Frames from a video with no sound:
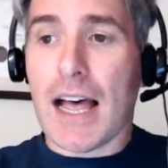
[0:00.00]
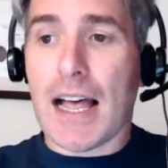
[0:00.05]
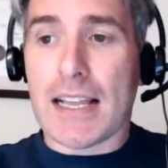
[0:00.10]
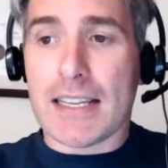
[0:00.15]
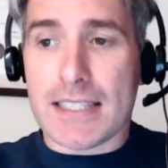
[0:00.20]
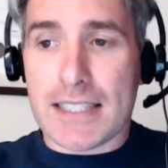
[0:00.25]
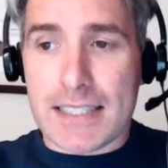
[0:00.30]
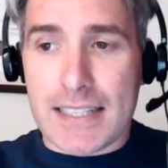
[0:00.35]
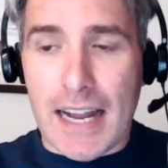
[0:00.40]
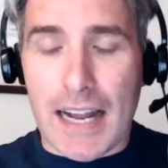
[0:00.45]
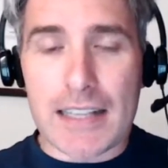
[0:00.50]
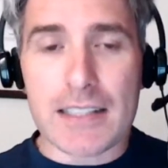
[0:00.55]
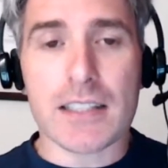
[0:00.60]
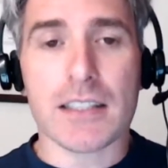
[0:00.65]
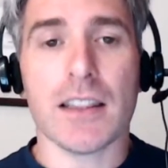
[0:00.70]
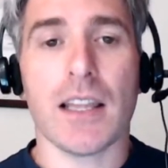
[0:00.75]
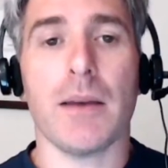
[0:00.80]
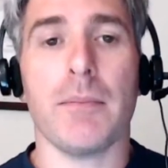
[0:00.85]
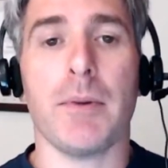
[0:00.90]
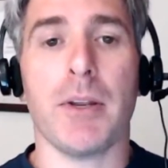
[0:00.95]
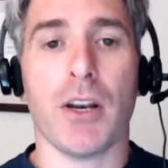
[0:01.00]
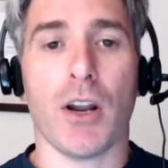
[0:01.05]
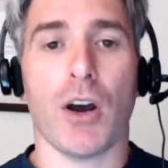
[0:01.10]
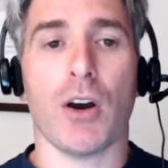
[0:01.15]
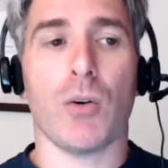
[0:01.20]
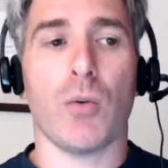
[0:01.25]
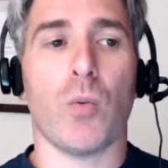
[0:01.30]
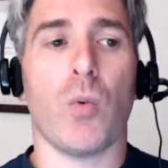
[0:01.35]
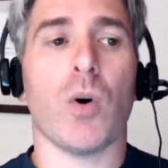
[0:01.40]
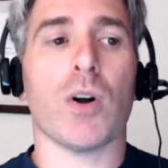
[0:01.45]
start to let me know
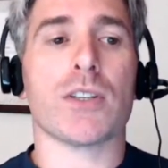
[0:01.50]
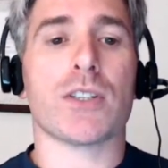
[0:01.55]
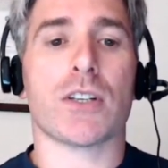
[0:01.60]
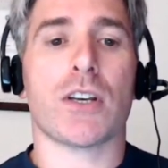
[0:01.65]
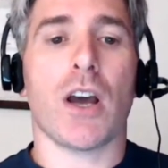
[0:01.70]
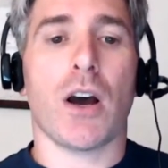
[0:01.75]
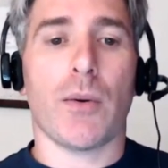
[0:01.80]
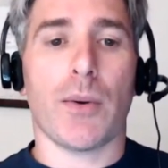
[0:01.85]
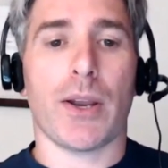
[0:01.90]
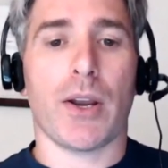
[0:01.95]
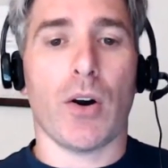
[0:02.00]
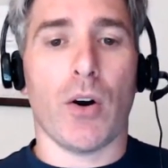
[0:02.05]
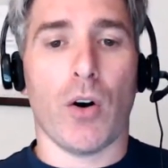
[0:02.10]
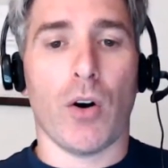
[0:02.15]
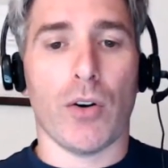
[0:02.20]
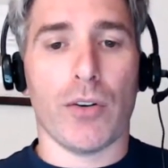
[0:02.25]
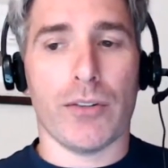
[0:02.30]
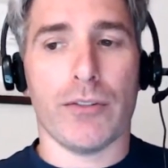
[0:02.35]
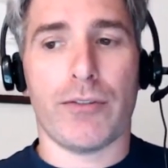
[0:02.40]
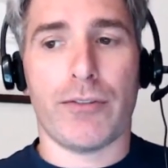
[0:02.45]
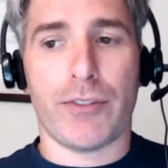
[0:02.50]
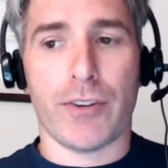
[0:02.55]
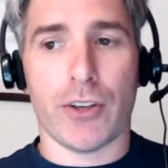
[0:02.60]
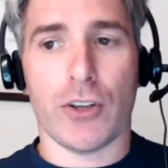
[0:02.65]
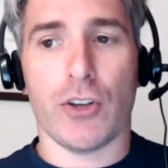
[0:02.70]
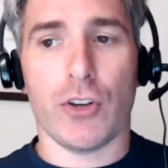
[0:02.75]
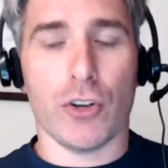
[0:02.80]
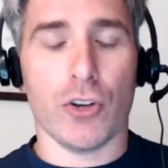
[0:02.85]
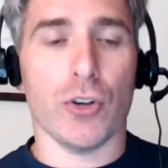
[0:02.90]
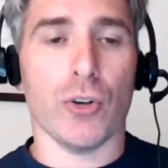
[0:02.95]
what's going on for
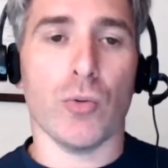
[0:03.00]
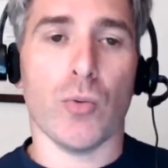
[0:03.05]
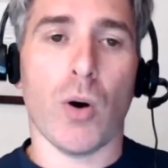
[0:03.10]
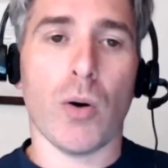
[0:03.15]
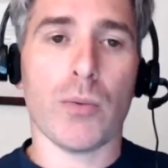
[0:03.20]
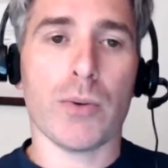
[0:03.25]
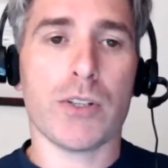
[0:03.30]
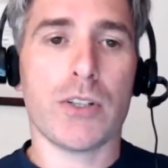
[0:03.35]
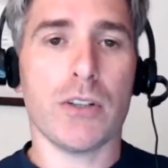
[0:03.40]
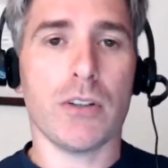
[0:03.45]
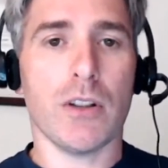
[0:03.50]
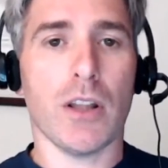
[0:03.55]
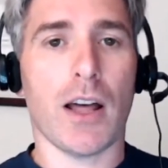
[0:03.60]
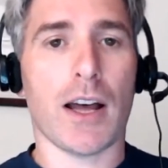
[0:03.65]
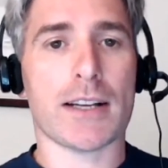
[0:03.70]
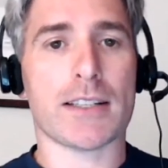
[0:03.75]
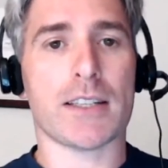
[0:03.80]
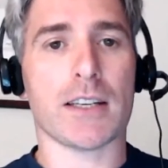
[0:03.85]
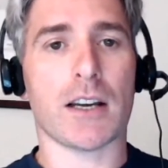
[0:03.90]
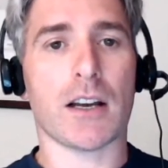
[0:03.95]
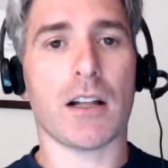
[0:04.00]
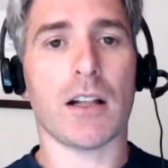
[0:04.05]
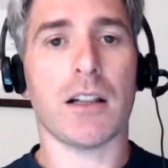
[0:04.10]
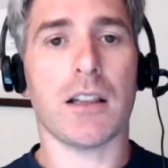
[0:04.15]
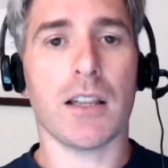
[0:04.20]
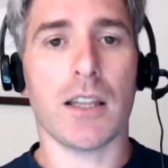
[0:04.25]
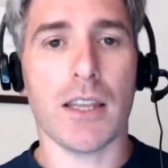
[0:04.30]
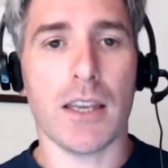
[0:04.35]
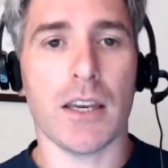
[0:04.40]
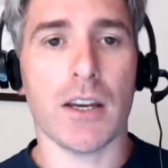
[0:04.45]
you. What would you like to
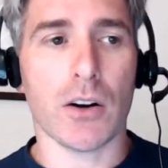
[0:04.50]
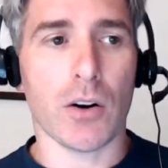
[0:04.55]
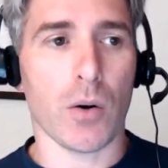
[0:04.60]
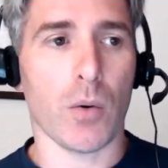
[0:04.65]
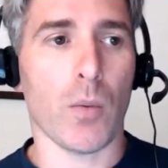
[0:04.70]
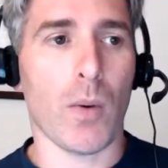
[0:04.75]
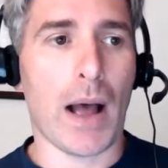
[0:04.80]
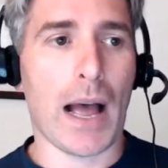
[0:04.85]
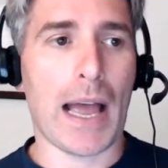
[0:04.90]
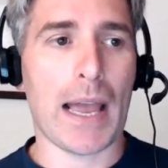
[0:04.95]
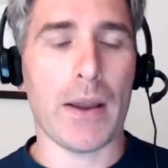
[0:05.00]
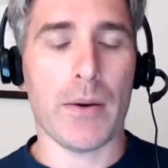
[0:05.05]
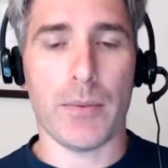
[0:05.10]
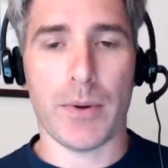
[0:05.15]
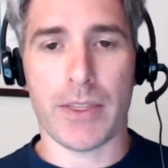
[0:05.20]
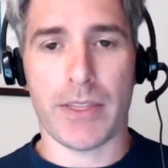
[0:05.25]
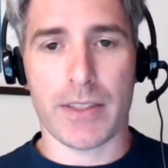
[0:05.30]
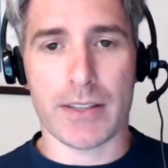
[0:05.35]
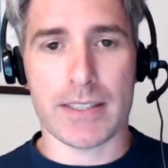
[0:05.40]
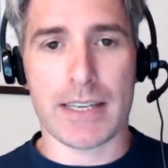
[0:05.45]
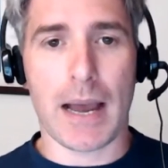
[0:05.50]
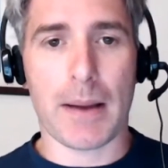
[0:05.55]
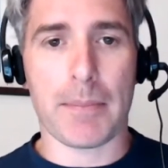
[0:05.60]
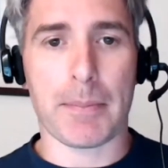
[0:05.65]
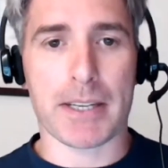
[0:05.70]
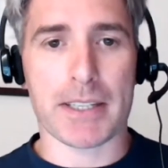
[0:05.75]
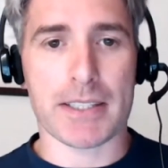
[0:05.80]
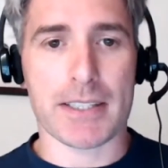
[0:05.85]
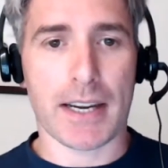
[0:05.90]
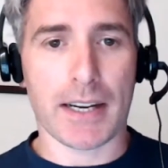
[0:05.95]
clear away with the
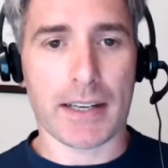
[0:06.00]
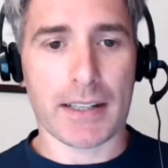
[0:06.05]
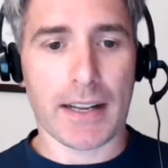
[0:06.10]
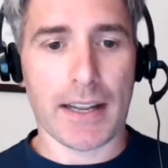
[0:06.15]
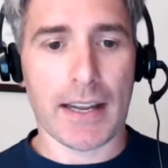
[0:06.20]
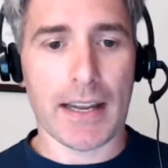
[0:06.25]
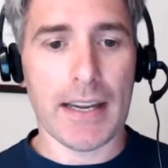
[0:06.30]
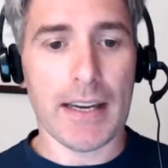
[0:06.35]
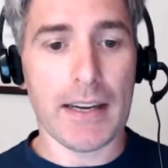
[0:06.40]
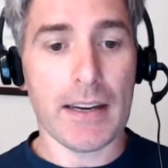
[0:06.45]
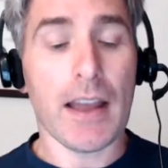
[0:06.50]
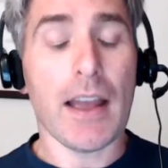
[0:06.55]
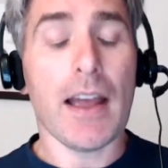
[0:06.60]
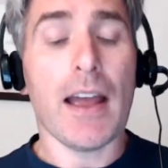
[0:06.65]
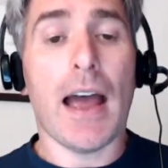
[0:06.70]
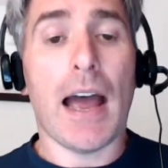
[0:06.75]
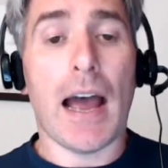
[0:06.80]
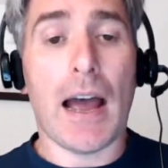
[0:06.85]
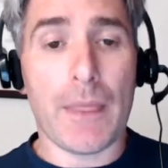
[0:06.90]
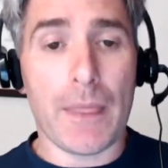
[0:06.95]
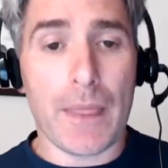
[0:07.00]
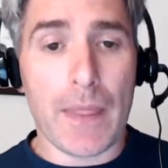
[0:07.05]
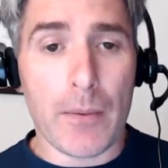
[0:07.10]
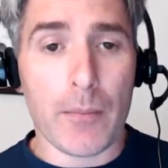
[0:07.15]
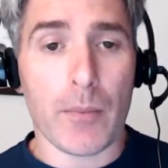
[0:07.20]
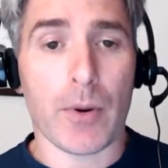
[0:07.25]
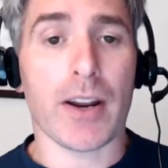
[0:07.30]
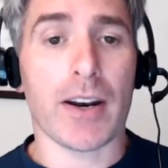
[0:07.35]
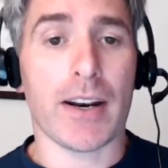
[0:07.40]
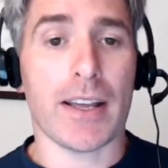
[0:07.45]
tapping technique? And then
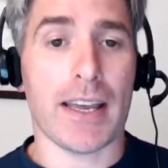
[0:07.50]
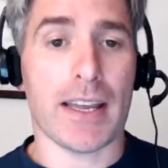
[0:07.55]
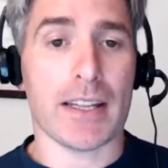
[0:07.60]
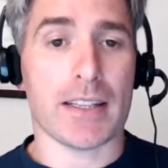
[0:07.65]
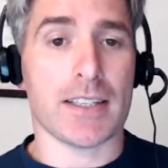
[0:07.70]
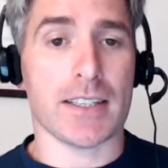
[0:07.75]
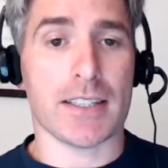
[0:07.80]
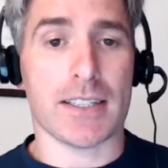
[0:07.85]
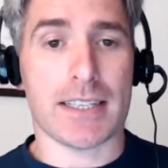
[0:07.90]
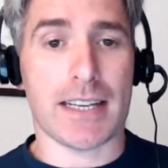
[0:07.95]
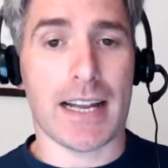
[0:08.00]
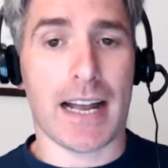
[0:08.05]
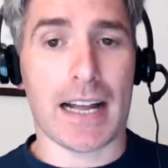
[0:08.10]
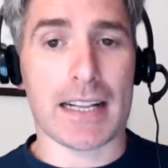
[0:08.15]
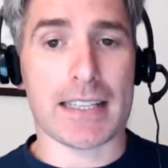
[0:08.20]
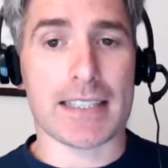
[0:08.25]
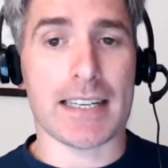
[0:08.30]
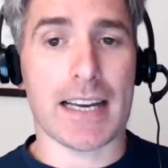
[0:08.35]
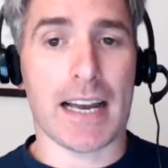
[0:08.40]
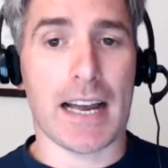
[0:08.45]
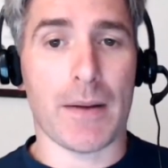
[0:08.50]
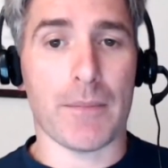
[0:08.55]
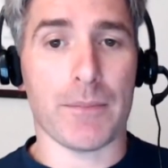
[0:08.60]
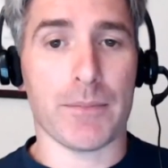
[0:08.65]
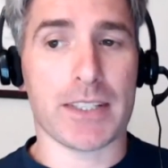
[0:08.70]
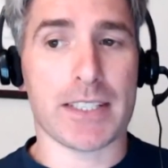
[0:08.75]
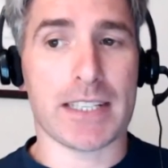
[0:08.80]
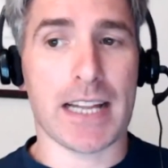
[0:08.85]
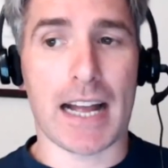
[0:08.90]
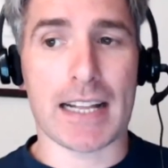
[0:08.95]
we're going to get to start uh,
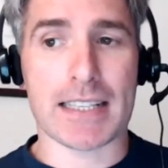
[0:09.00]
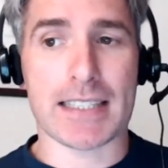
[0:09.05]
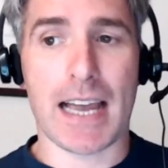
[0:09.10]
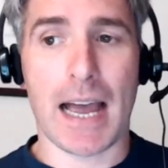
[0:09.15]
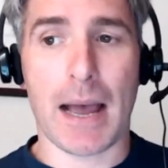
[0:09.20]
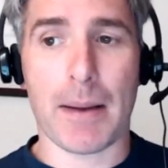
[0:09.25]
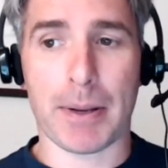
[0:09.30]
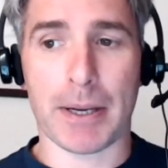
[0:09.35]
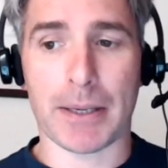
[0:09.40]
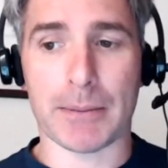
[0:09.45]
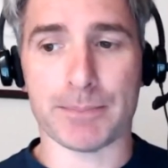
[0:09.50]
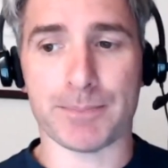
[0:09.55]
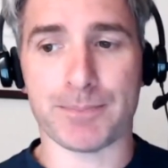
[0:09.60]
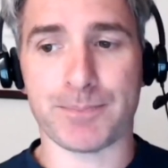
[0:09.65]
start tapping.